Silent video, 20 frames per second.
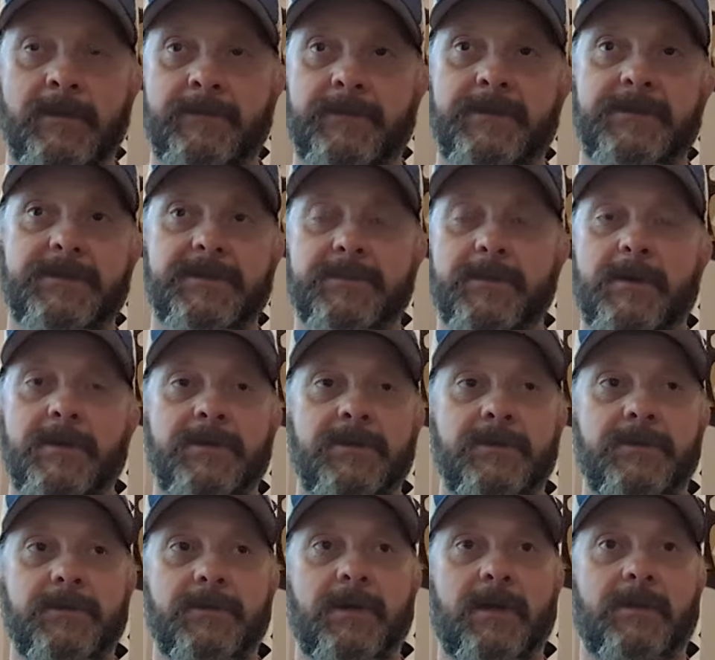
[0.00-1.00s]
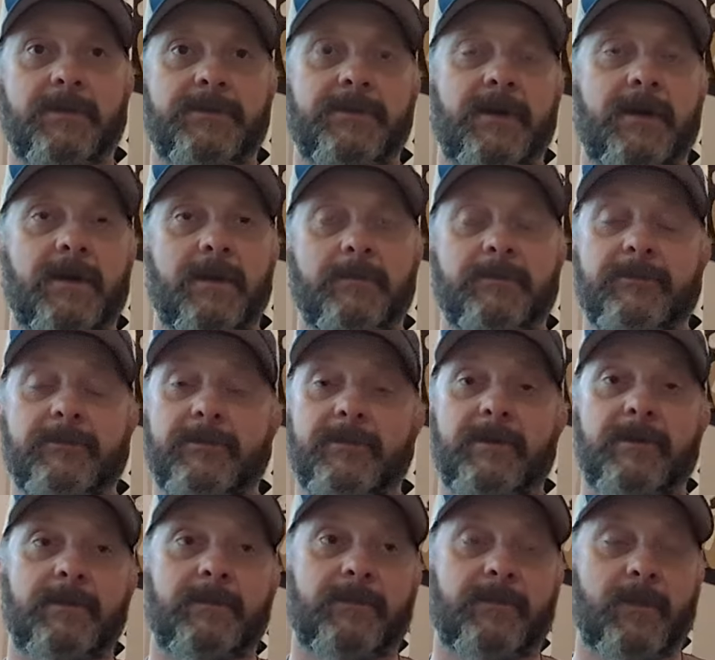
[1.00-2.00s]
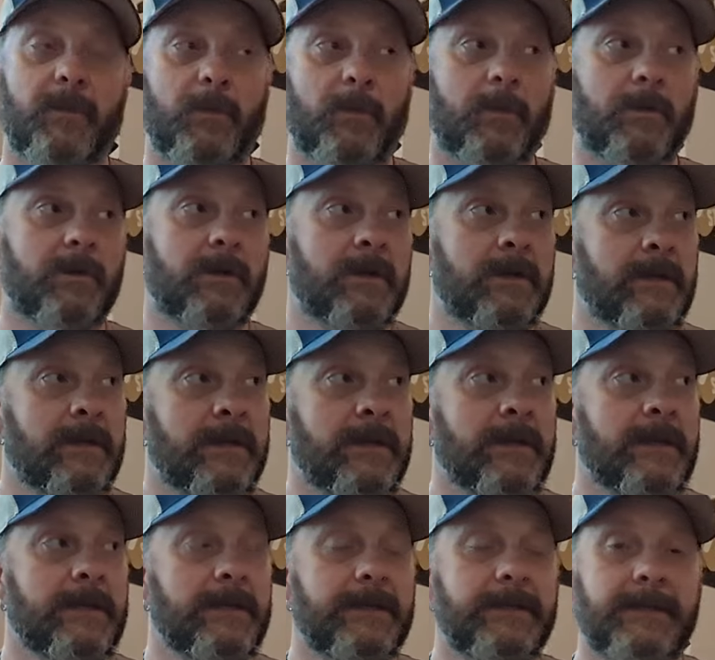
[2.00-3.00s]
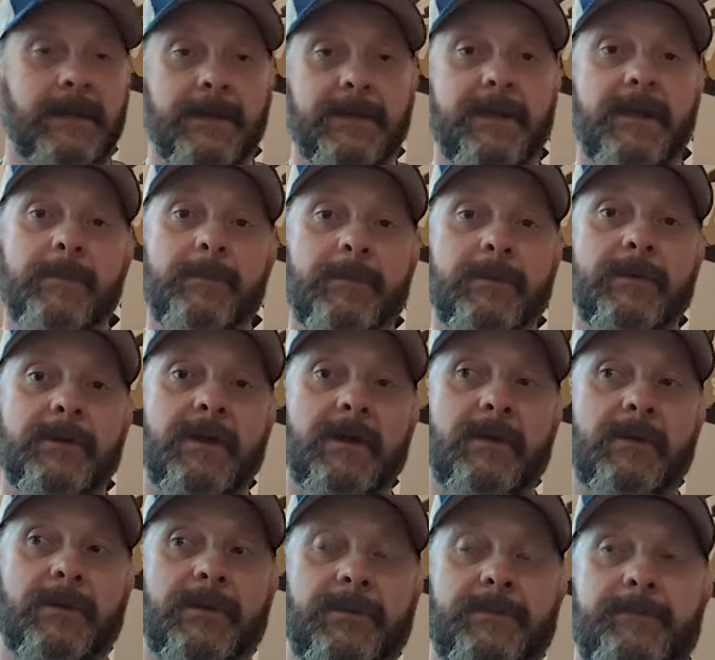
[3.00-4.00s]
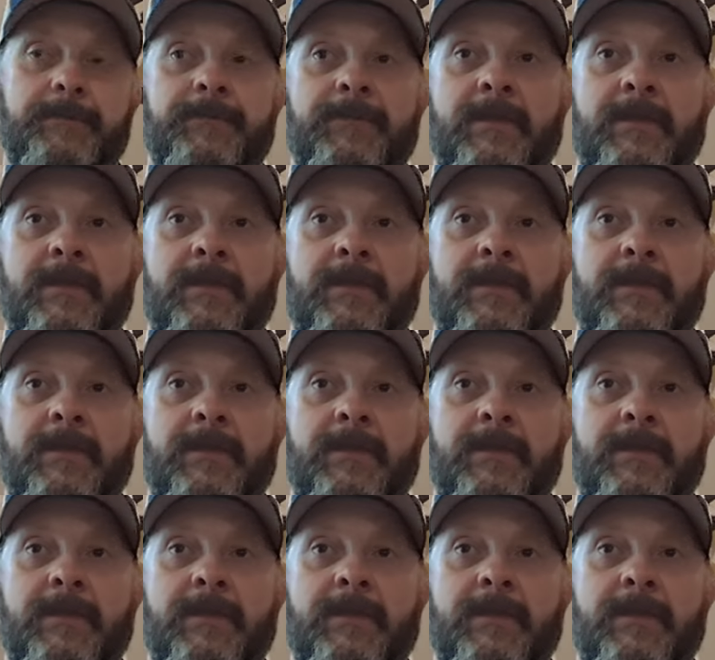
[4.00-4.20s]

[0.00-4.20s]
If this is what you're doing all the time, so therefore, you tend to get burned out.